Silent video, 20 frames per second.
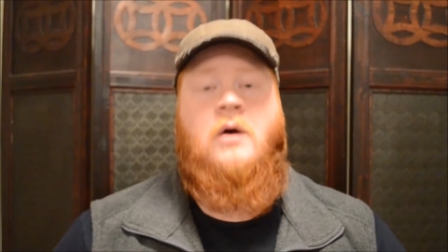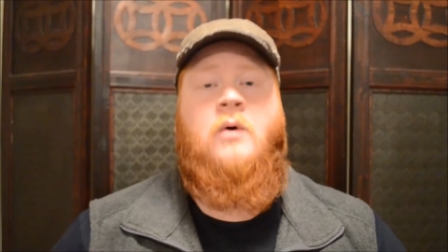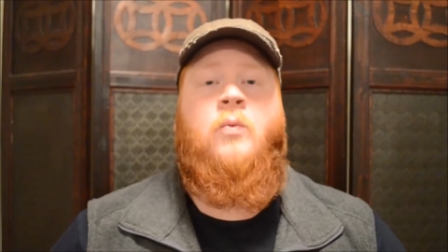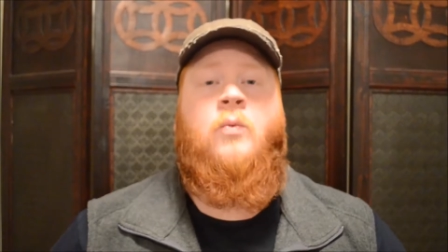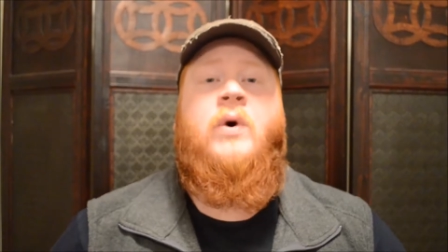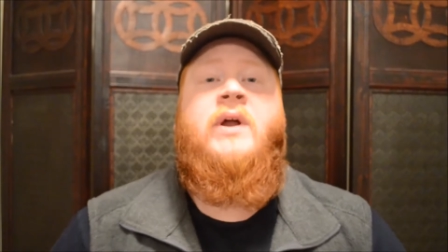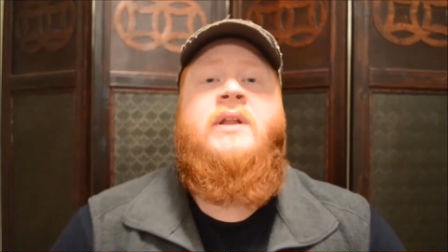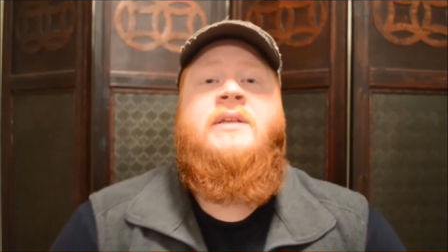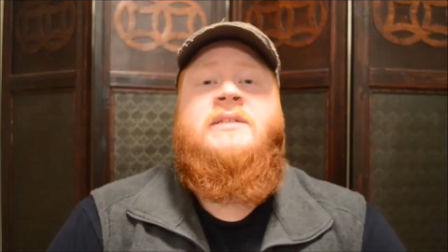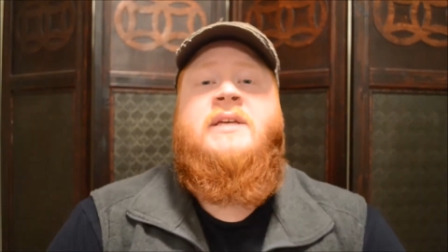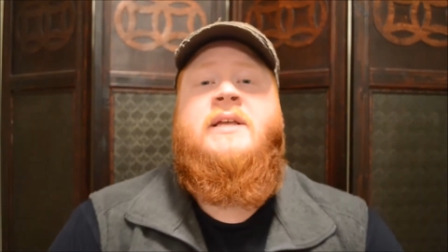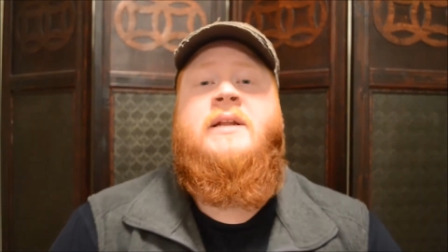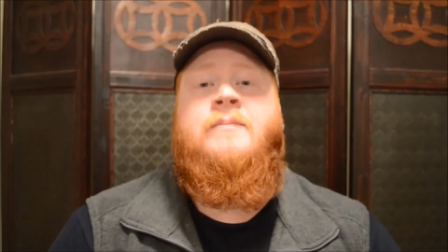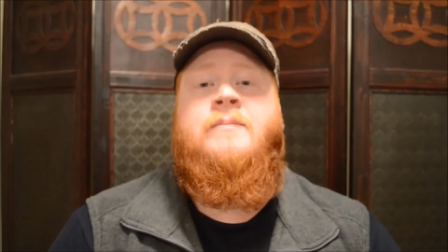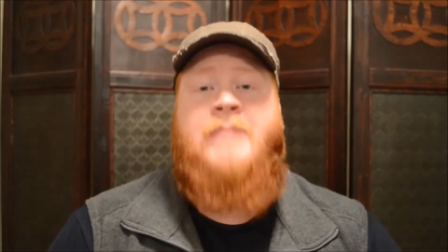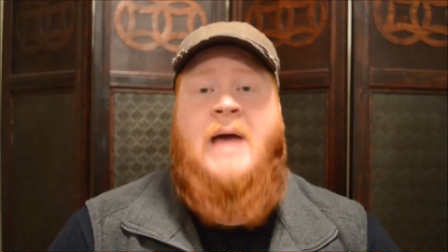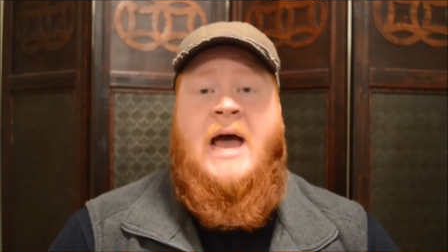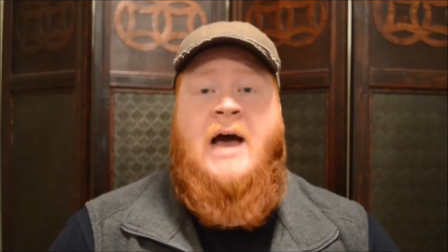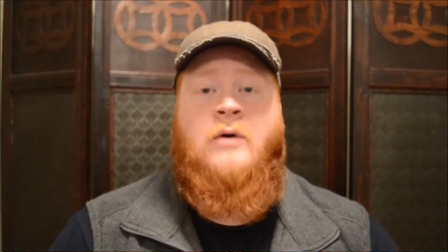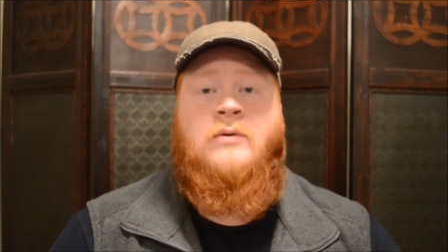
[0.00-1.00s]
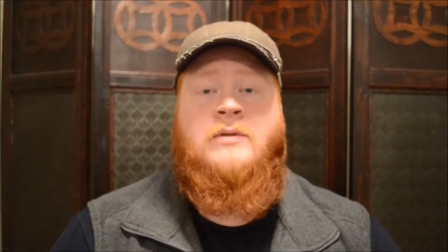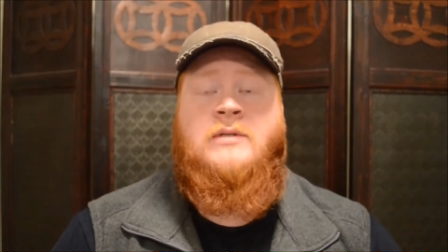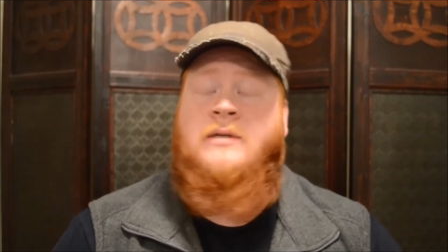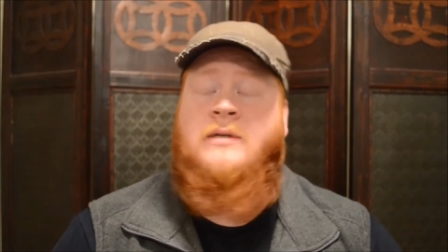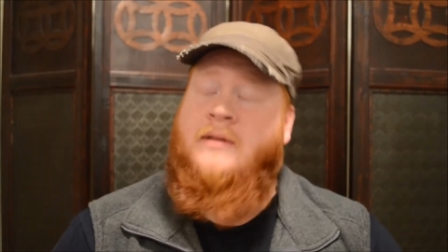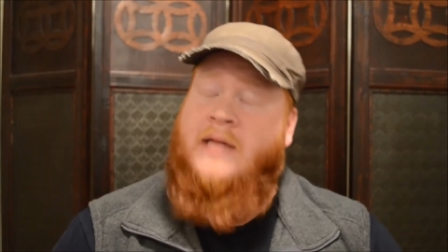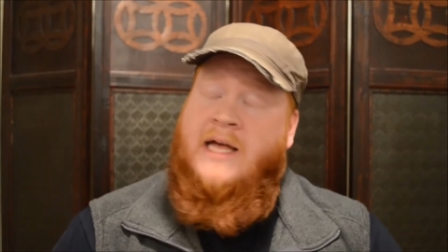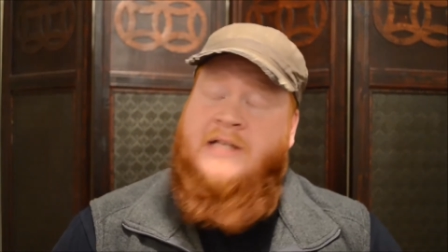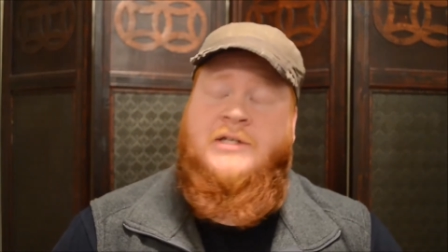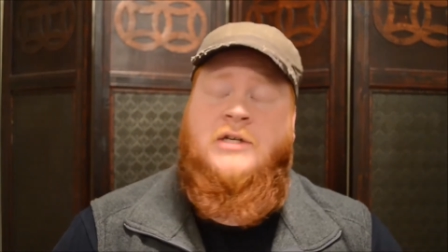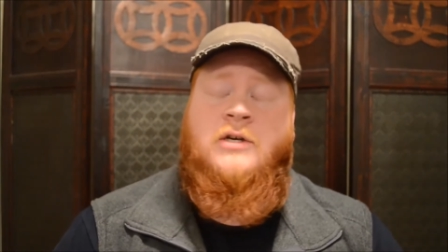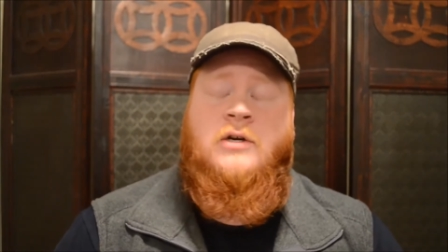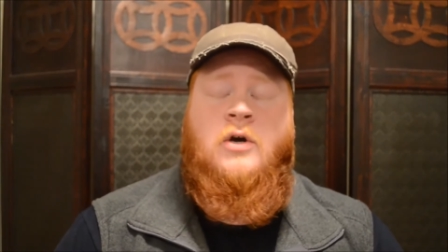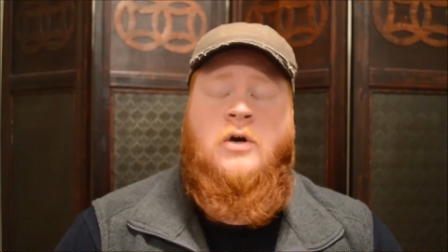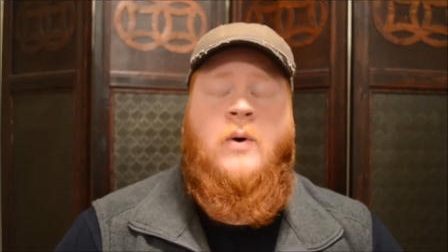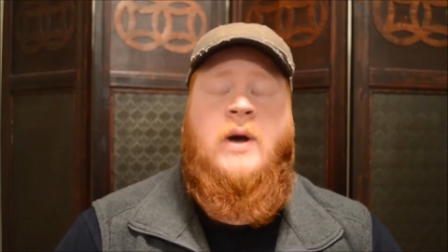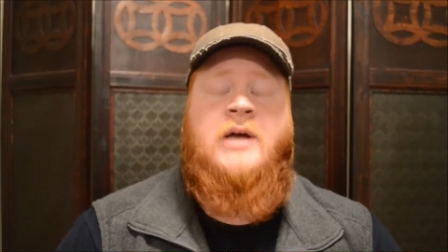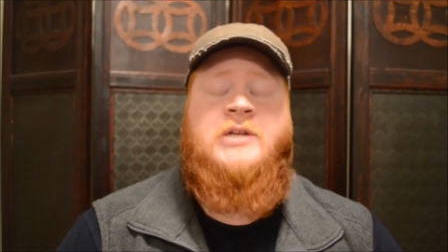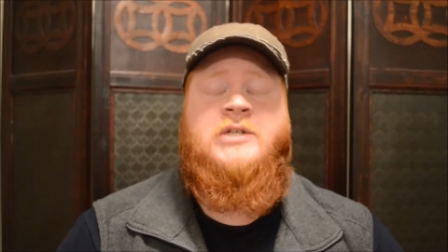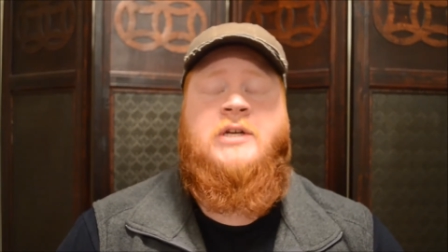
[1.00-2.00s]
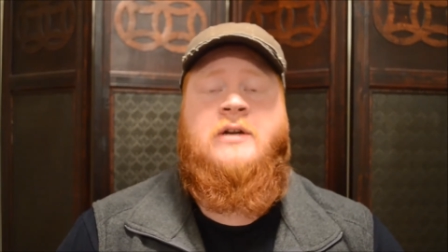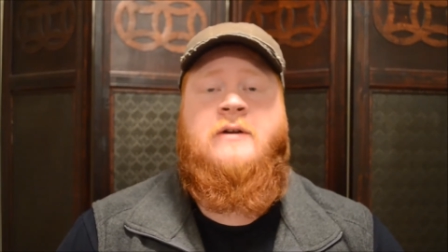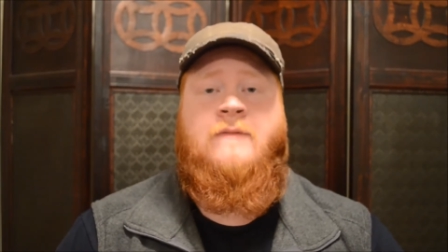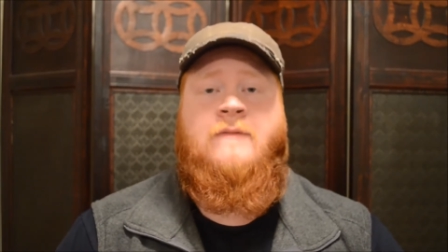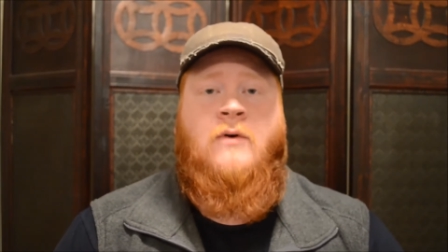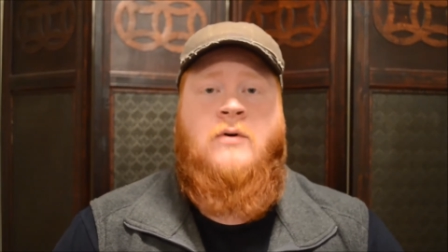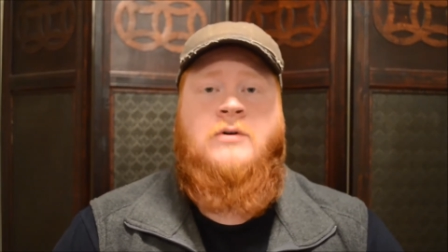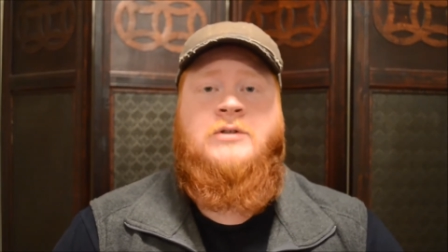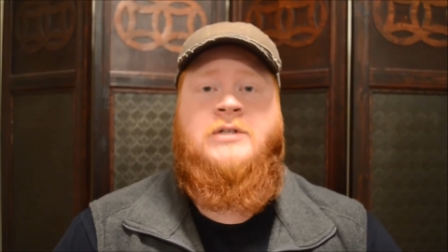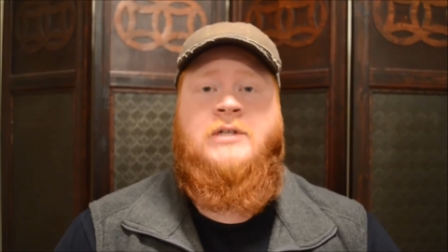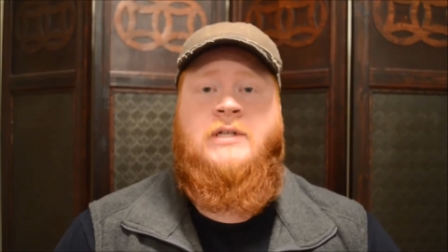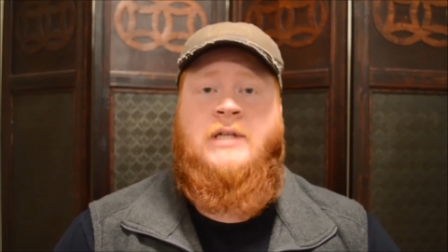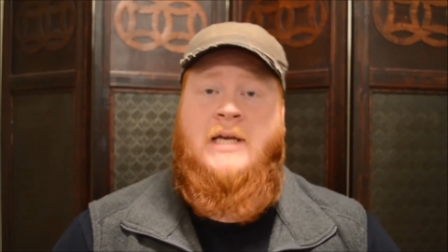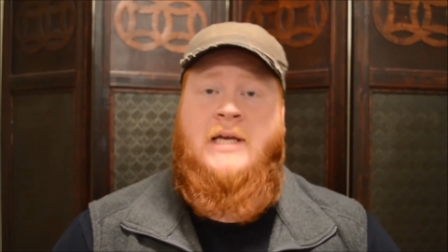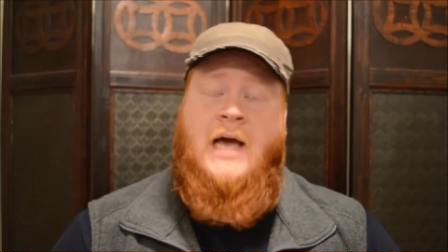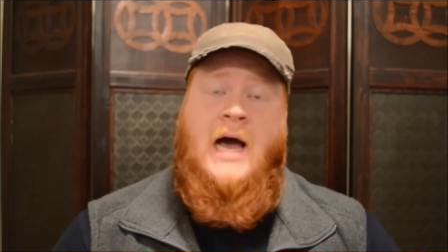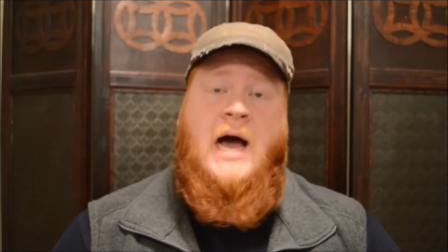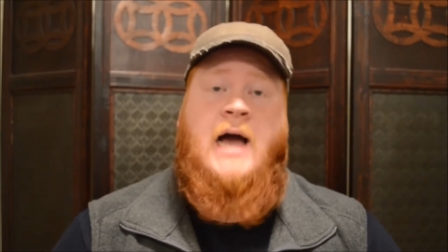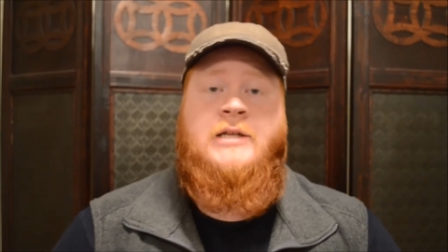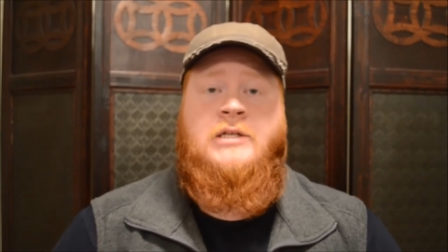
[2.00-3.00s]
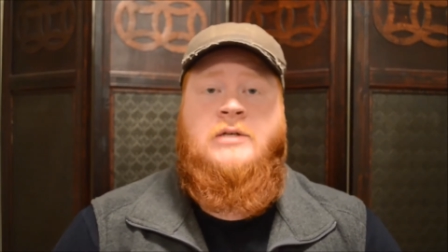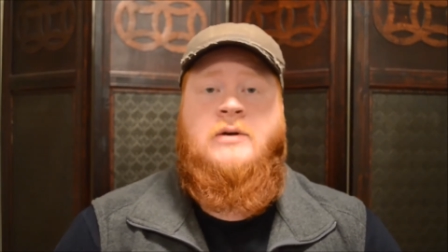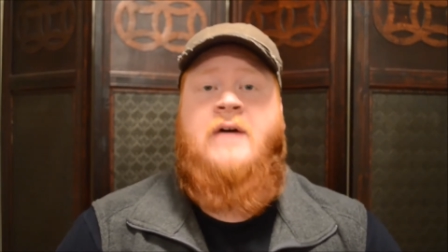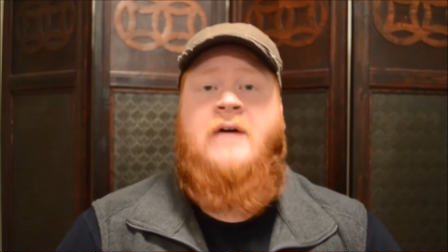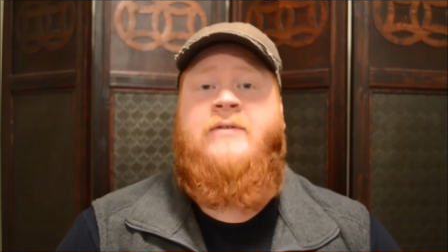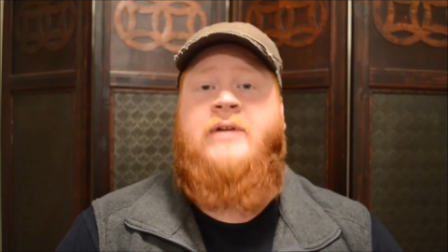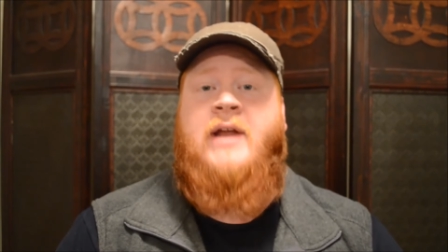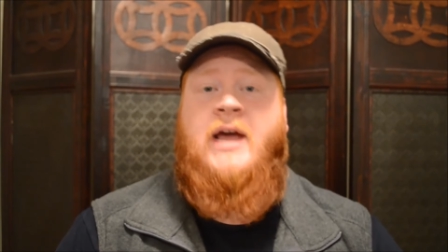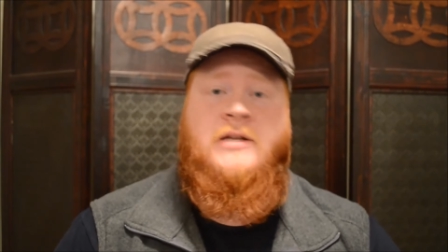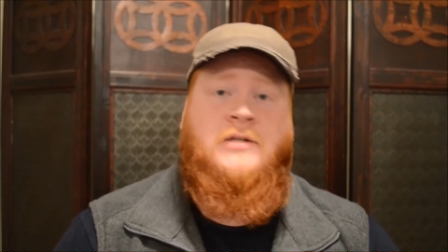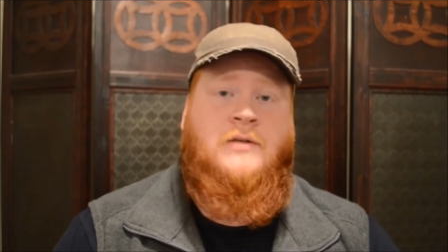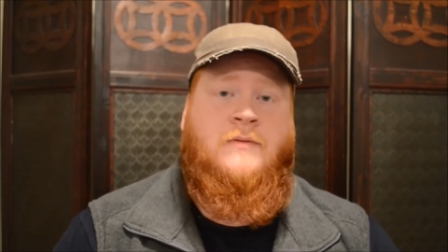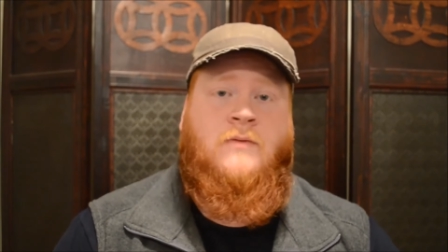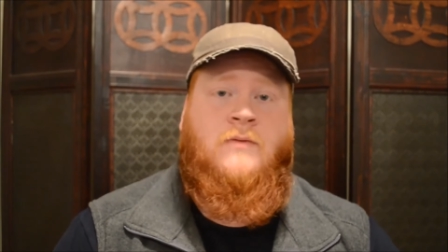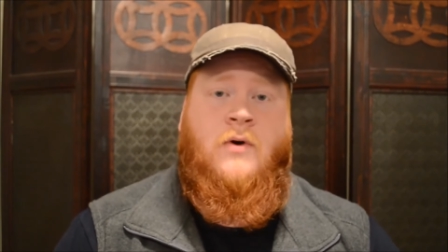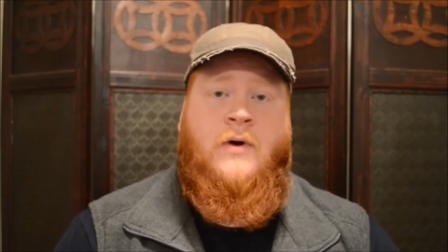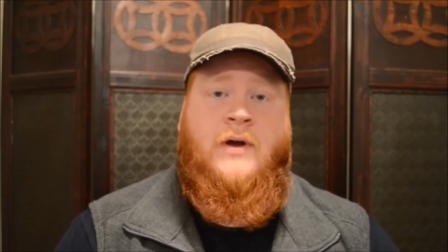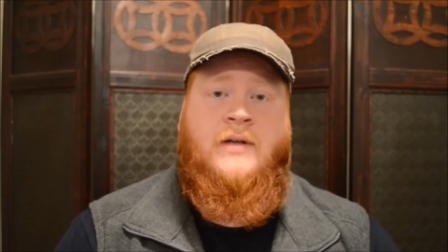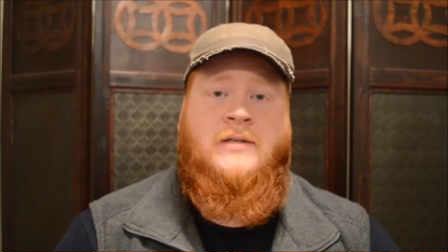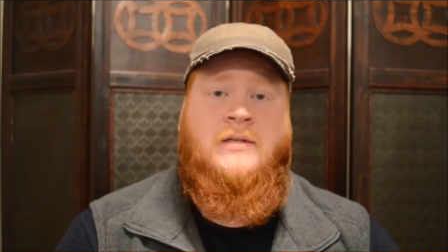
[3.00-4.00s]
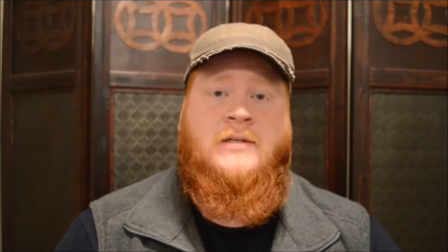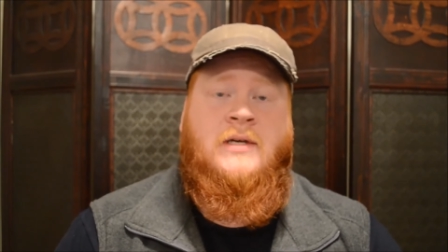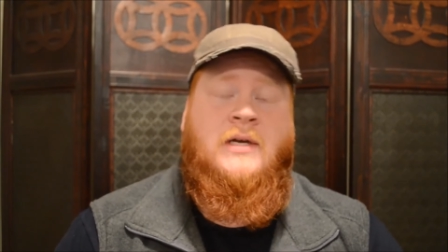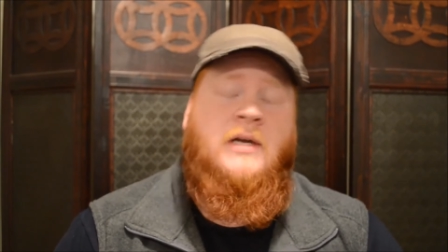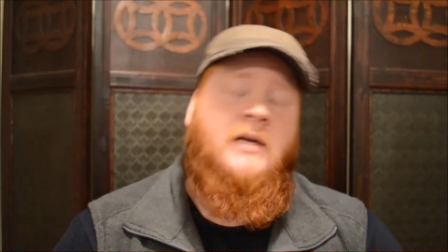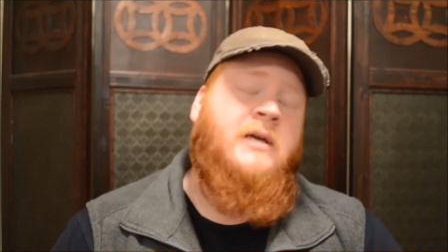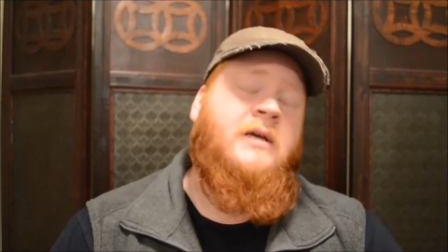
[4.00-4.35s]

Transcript: What is it about? That's a good question. Fortunately, I do have an answer for it.